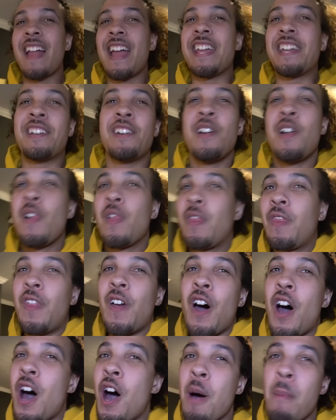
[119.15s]
like
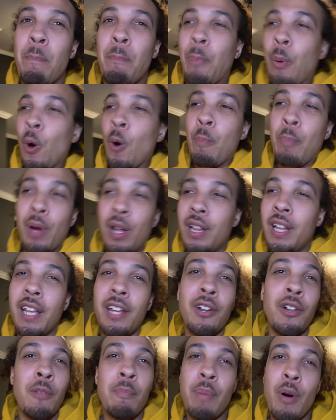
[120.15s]
the burp a
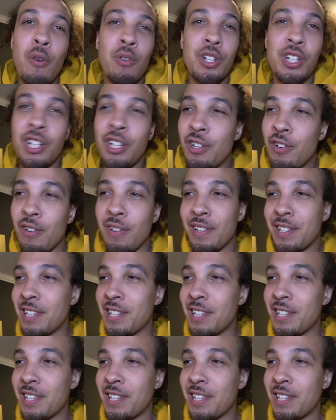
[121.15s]
little potion or